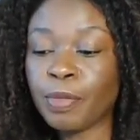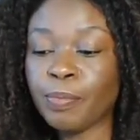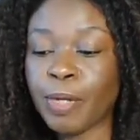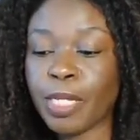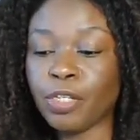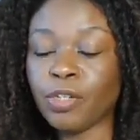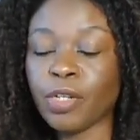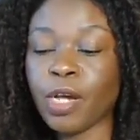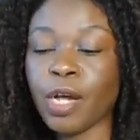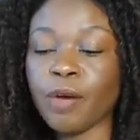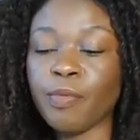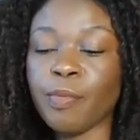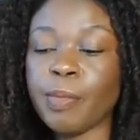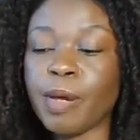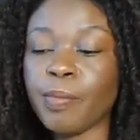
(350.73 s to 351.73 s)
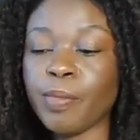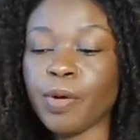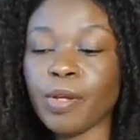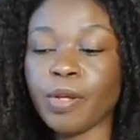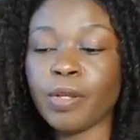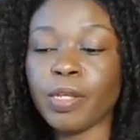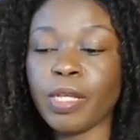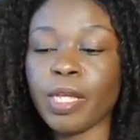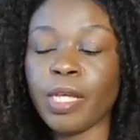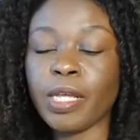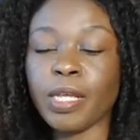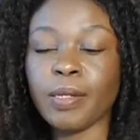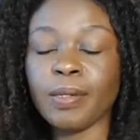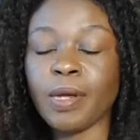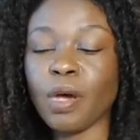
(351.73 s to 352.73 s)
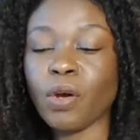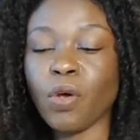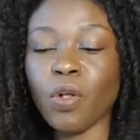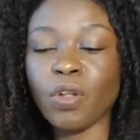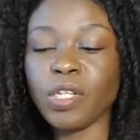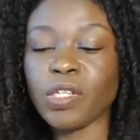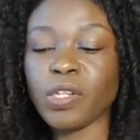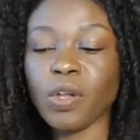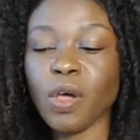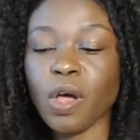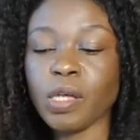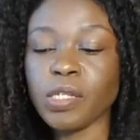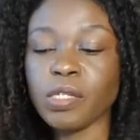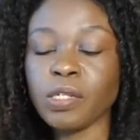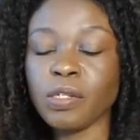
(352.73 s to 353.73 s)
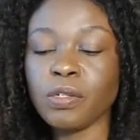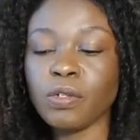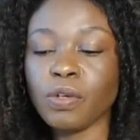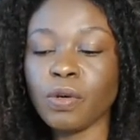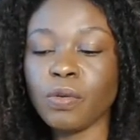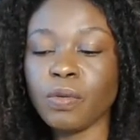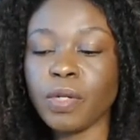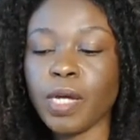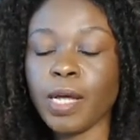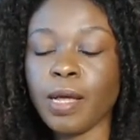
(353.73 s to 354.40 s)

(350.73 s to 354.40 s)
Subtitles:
But you got to remember, not all is lost. You know,